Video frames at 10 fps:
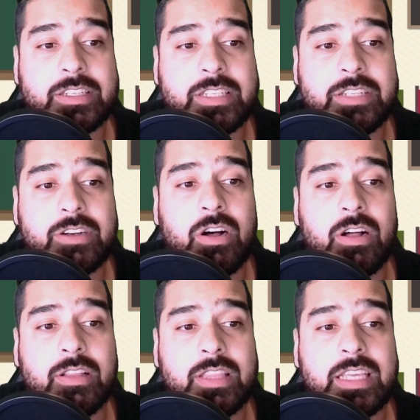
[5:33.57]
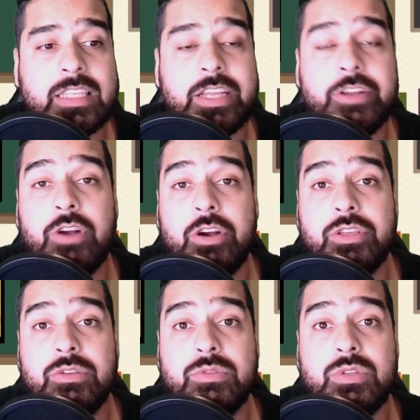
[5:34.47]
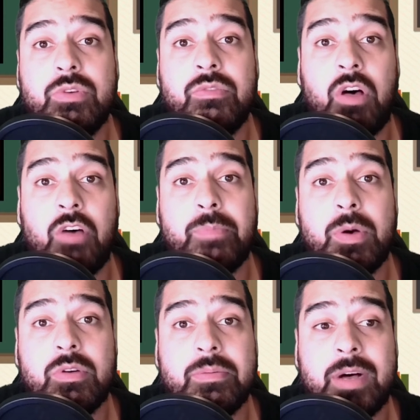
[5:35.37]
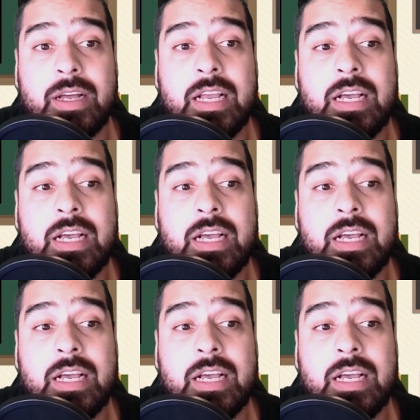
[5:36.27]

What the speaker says: These are all things that are used to evolve Pokemon.